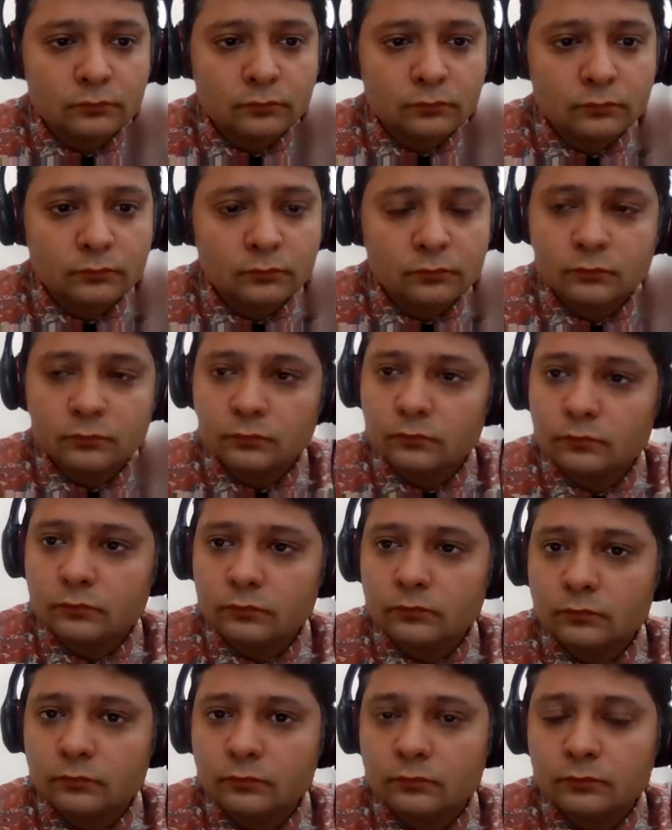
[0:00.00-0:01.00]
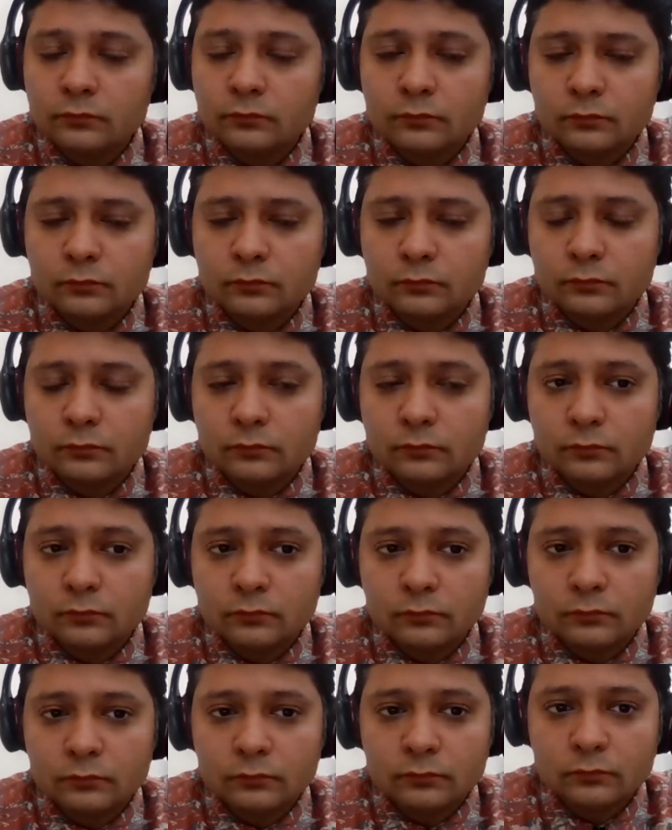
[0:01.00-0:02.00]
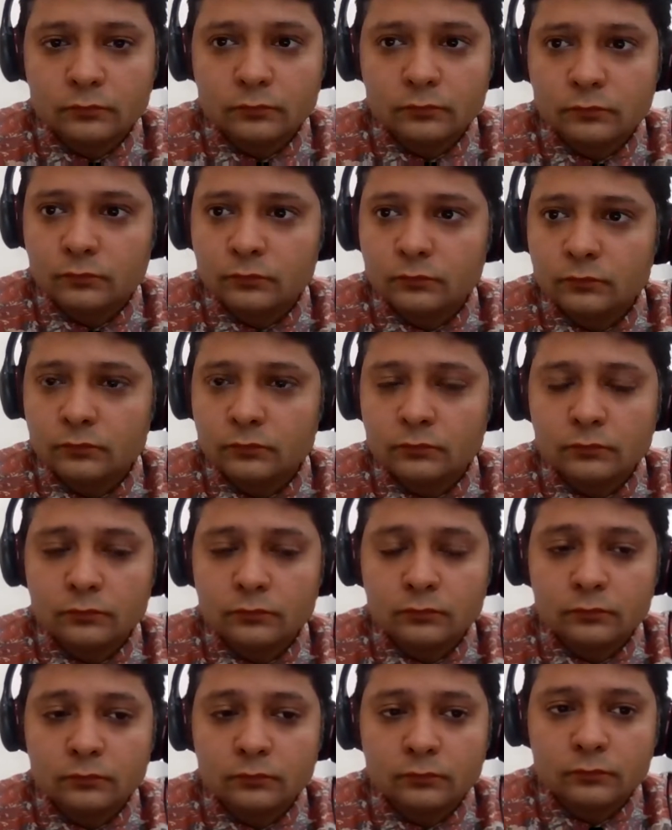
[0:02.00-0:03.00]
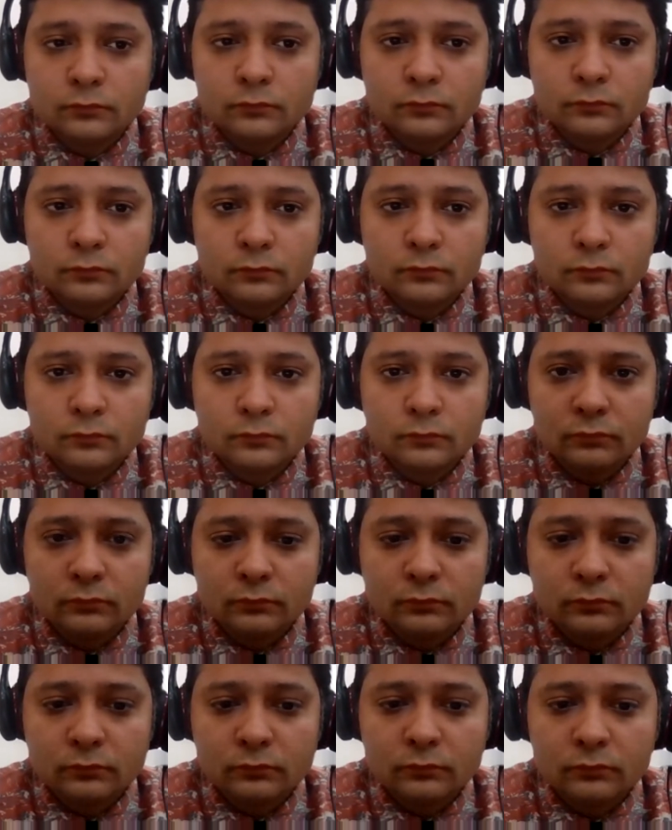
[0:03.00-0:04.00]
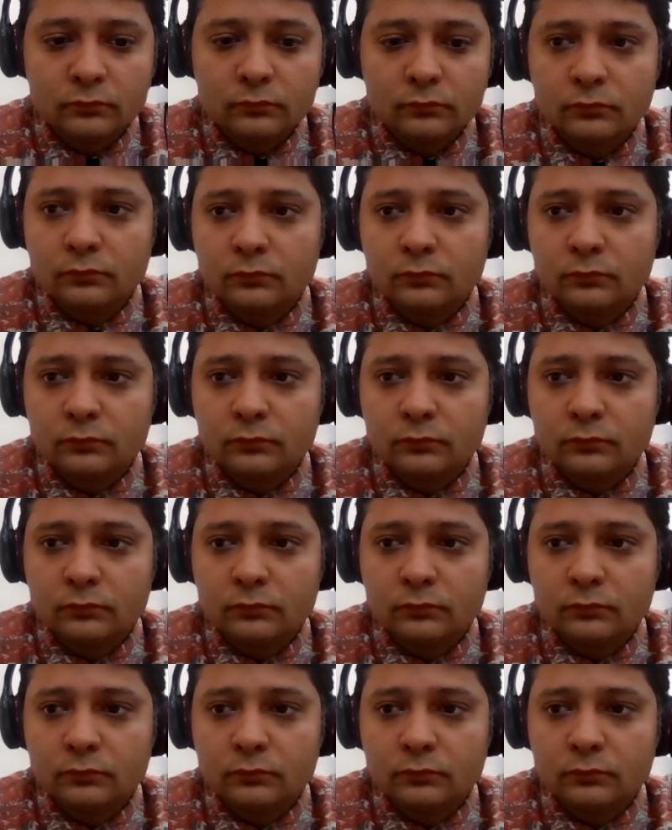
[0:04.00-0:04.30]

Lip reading: Nobody speaks.